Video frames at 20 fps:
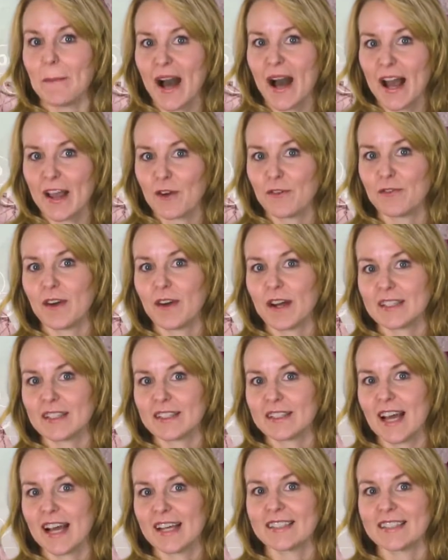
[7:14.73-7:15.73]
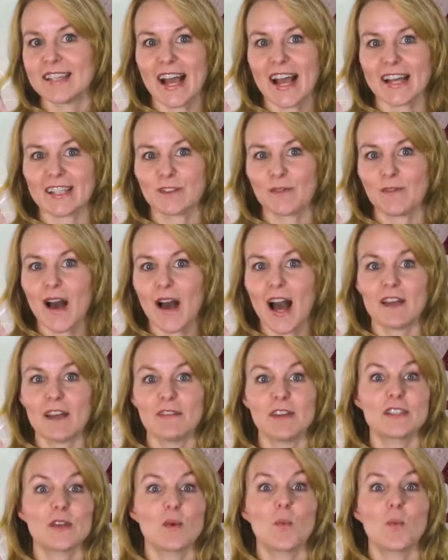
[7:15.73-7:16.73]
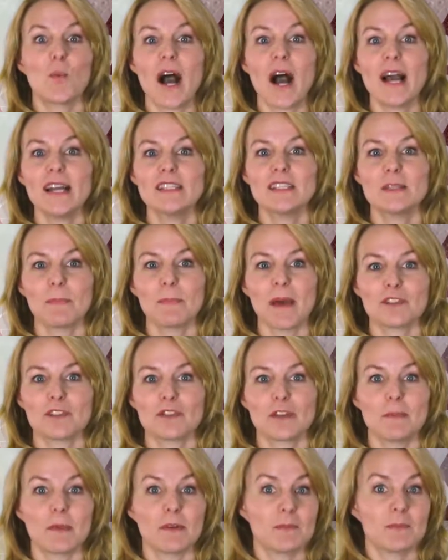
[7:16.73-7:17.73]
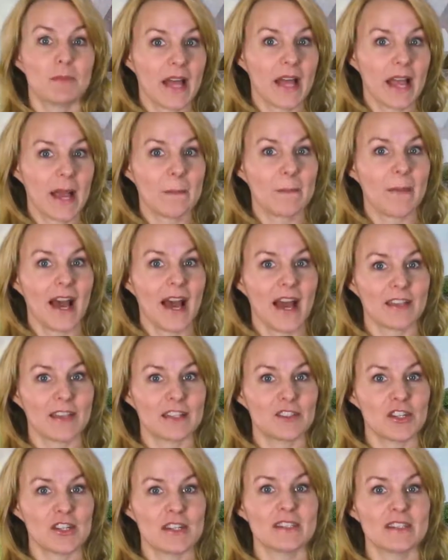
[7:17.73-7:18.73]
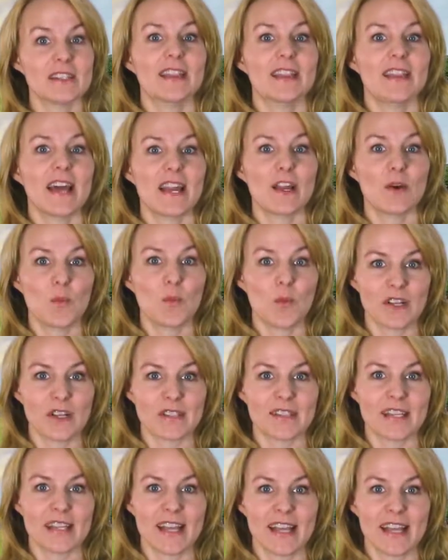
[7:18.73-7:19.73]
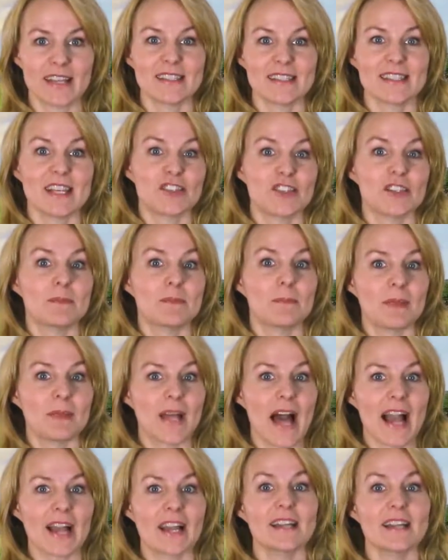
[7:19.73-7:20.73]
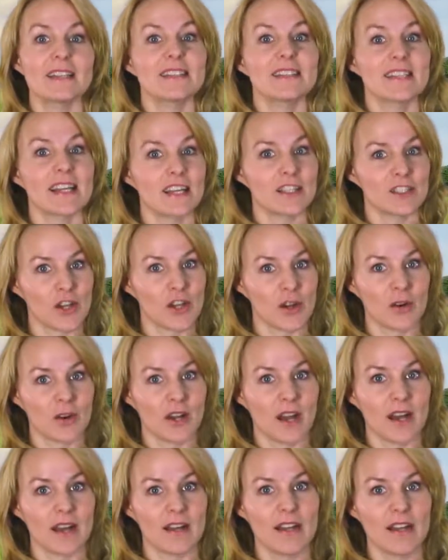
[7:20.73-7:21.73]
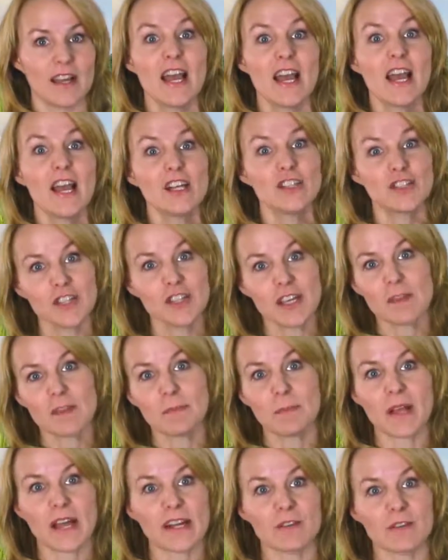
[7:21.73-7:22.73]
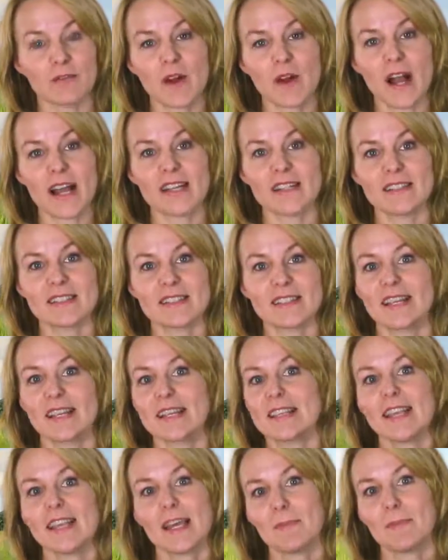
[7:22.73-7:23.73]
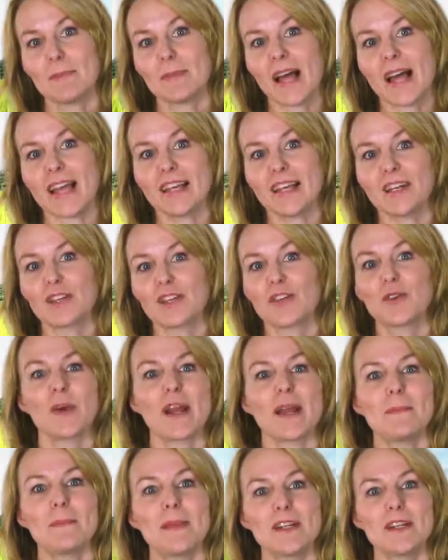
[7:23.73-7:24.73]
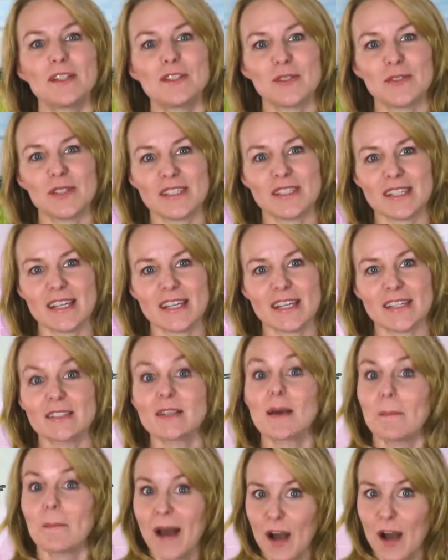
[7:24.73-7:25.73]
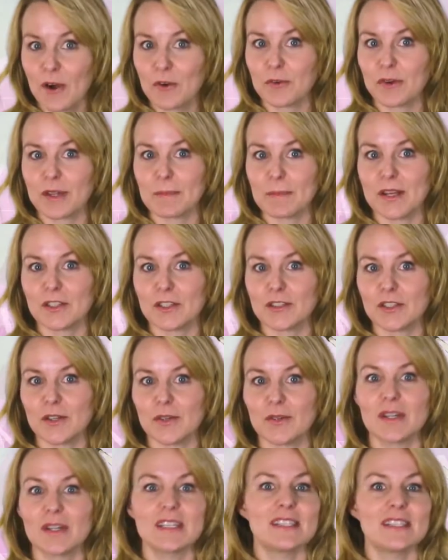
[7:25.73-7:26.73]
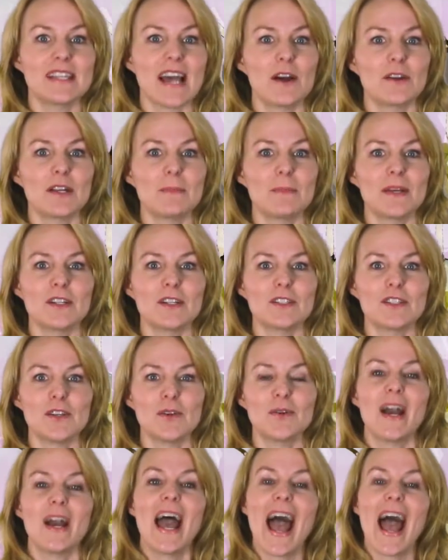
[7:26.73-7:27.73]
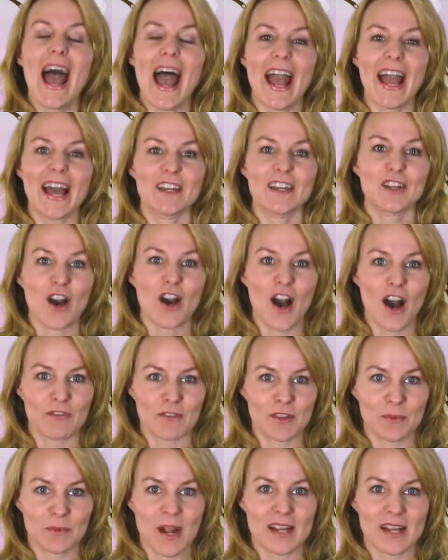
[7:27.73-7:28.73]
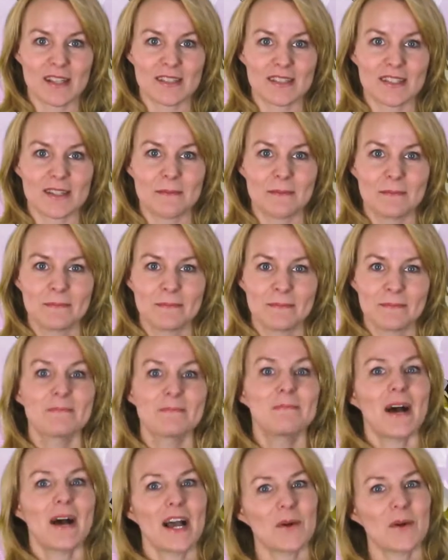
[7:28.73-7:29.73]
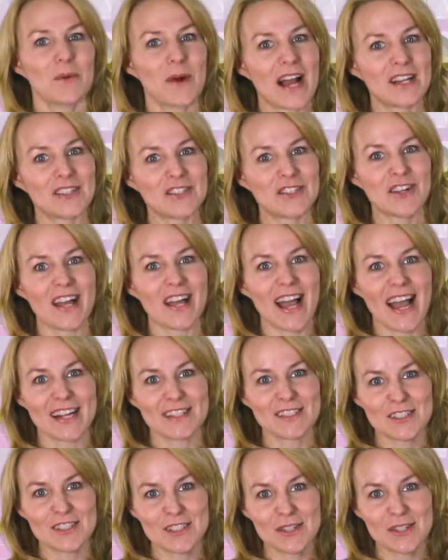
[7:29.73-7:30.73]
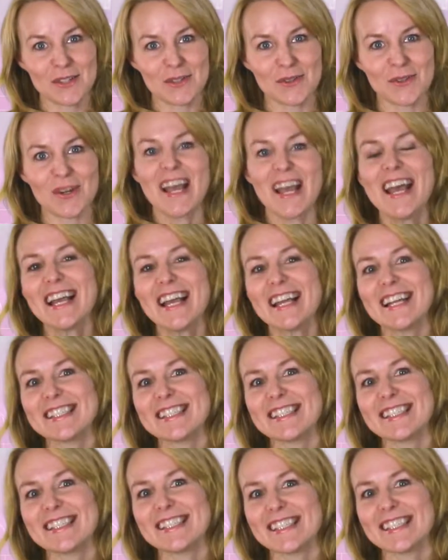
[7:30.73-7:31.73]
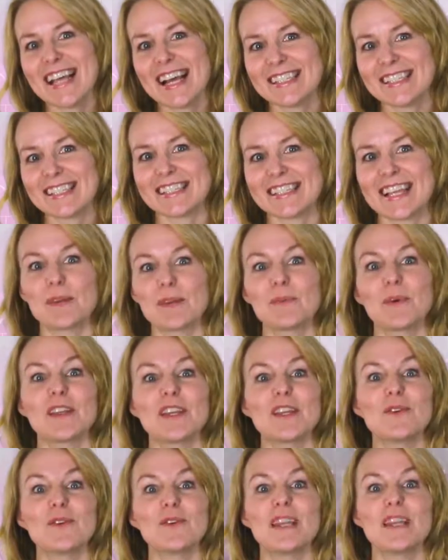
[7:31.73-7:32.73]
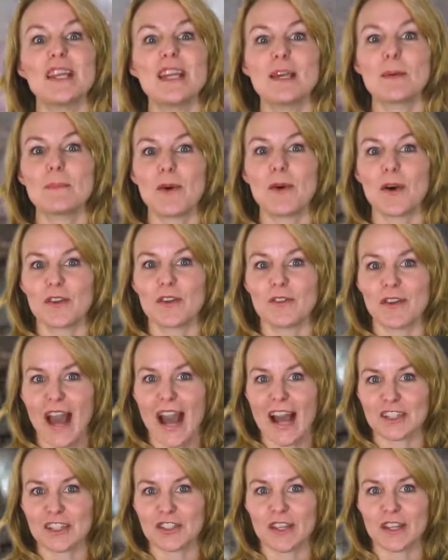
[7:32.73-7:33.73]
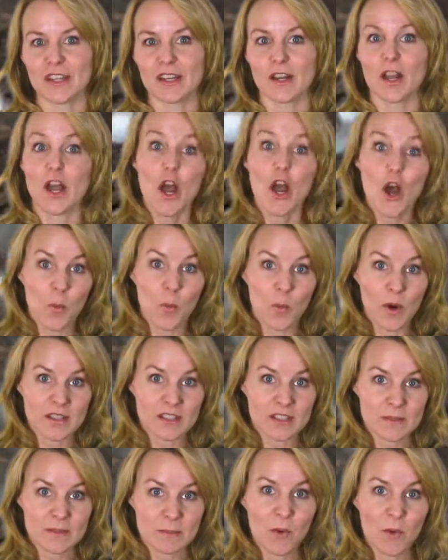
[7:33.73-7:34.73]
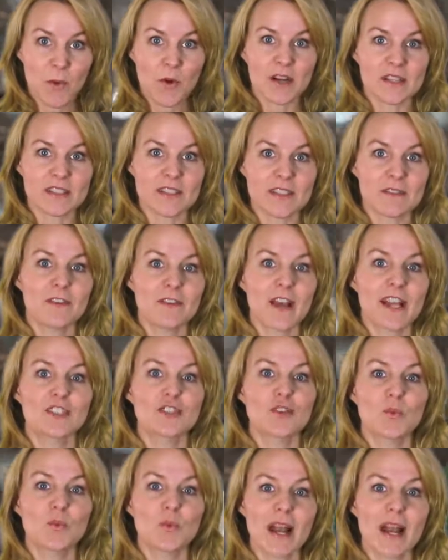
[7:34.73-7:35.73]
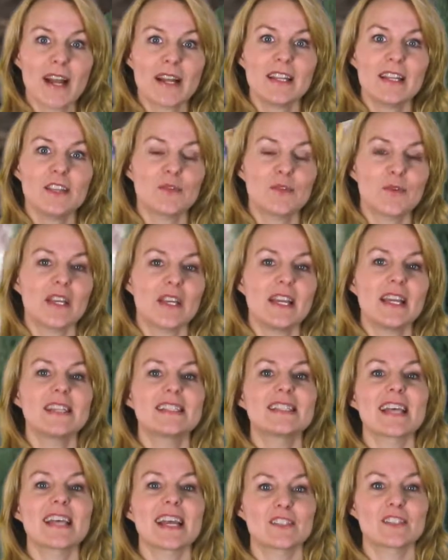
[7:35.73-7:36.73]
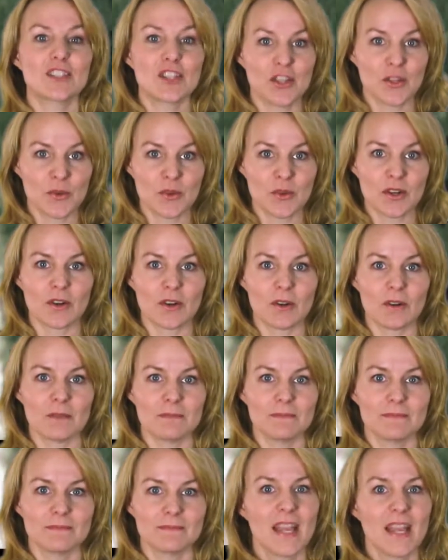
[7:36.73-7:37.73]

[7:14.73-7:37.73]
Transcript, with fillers: Biofungicides X five has a wide spectrum of plant pathogens that it works against, such as black sigatoka, sheath blight of rice, late blight, gray mildew disease, powdery mildew, downy mildew, and coffee rust. Biorational X two is an insecticide with a unique mode of action where spores infect directly through the insect's cuticle.